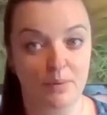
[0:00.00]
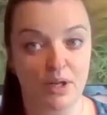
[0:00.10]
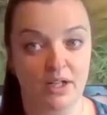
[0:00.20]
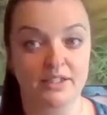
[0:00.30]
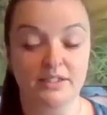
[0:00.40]

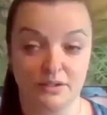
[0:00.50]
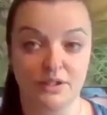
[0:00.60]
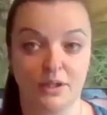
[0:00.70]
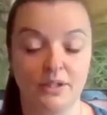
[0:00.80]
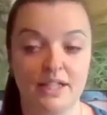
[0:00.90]
price. And I was
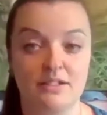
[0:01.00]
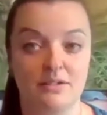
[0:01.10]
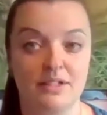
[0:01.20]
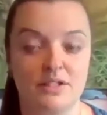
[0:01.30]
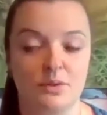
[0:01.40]
like, oh,
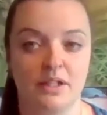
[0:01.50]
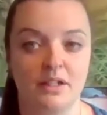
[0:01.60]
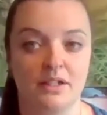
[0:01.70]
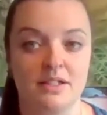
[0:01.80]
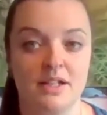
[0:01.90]
that's quite
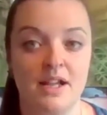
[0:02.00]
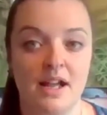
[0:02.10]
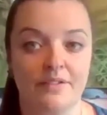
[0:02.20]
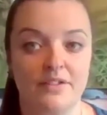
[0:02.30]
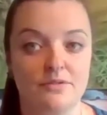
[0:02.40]
good.
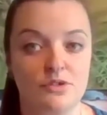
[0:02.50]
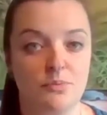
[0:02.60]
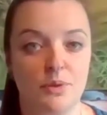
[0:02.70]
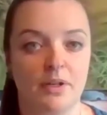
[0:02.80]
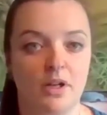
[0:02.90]
And then
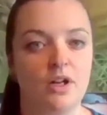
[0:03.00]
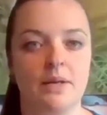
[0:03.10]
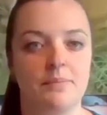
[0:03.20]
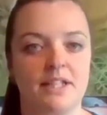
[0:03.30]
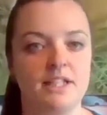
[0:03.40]
somebody went, oh yeah,
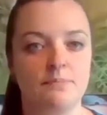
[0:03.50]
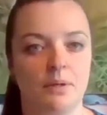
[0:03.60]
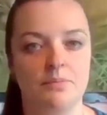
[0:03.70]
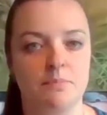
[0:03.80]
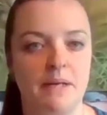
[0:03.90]
but this
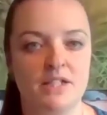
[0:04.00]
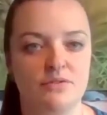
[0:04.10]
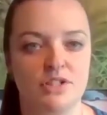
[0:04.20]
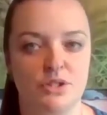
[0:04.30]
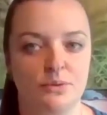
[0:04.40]
pub's better,
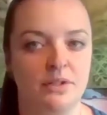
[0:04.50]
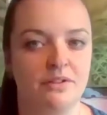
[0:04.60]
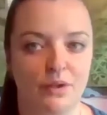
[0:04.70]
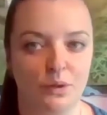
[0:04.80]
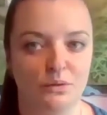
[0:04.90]
it's doing it
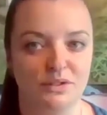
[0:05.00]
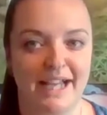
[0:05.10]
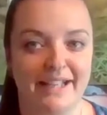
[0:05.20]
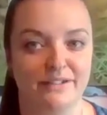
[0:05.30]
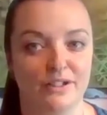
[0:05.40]
for all
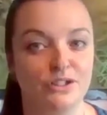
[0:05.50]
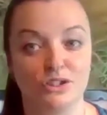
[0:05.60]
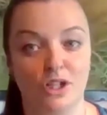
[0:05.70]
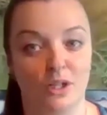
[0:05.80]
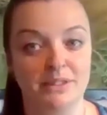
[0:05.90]
day. And I just
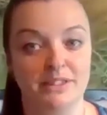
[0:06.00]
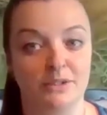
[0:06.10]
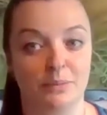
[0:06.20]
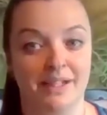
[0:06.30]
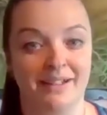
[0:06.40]
commented
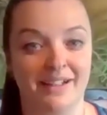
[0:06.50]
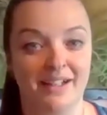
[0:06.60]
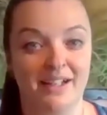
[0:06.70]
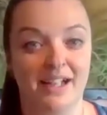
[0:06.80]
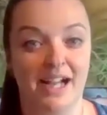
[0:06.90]
and went,
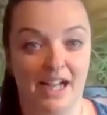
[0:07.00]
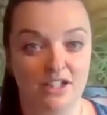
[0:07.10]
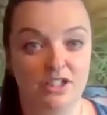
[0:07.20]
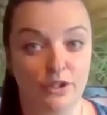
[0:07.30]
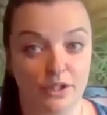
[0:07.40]

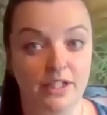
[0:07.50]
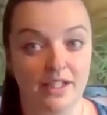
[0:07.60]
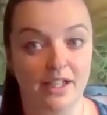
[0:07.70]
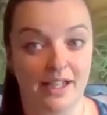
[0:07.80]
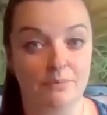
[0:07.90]
actually looking
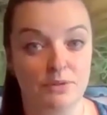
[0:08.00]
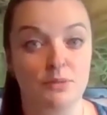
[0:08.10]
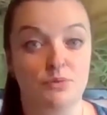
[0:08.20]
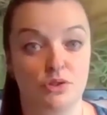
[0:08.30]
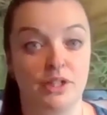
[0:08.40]
at a
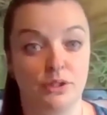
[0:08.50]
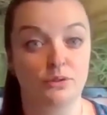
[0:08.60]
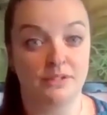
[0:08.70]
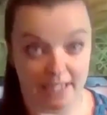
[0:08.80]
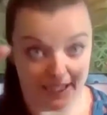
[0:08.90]
laptop screen
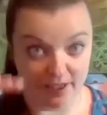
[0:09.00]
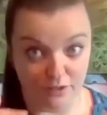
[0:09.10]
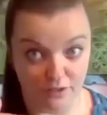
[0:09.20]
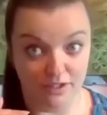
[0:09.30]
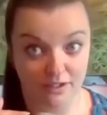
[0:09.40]
all day on
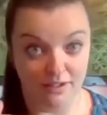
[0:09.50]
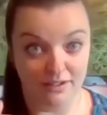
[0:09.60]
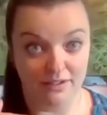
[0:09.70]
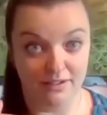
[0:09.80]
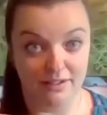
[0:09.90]

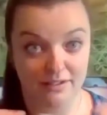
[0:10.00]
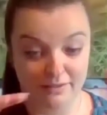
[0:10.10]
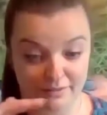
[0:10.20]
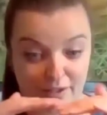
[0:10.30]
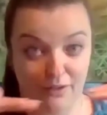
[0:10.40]

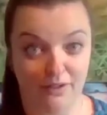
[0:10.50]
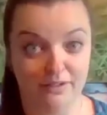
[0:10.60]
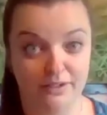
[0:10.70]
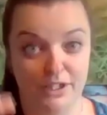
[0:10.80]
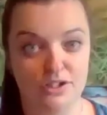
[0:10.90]

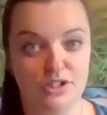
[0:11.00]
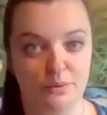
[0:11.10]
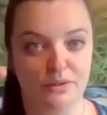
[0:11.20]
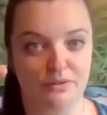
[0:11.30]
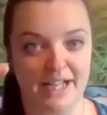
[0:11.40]
2 or
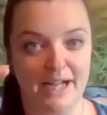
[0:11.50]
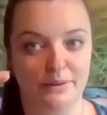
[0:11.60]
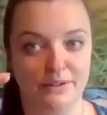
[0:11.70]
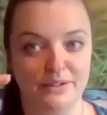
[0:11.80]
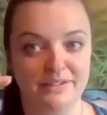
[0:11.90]
3
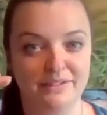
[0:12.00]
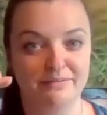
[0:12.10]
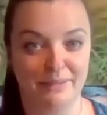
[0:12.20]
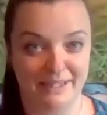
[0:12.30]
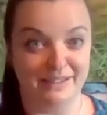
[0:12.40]
hours
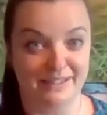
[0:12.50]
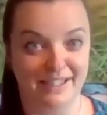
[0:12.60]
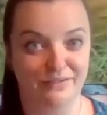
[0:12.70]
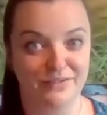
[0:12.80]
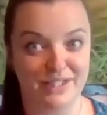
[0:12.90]
based on our
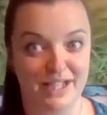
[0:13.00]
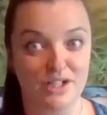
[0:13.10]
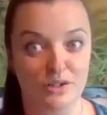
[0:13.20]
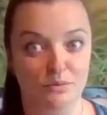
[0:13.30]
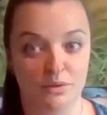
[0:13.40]

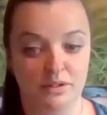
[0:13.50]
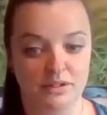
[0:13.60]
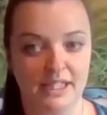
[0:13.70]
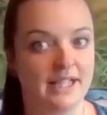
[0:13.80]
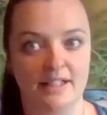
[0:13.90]
conversation was,
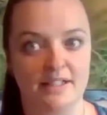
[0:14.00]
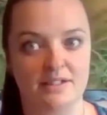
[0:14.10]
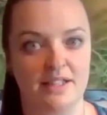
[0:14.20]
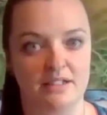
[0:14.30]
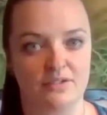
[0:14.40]
yeah,
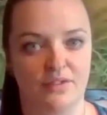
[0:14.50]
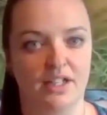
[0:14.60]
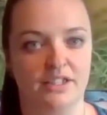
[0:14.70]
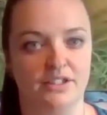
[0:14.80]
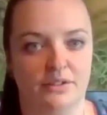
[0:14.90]
that's
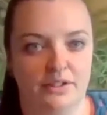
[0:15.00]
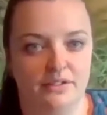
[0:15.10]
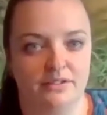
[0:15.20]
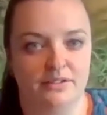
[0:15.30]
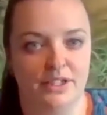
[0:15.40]
fine, you can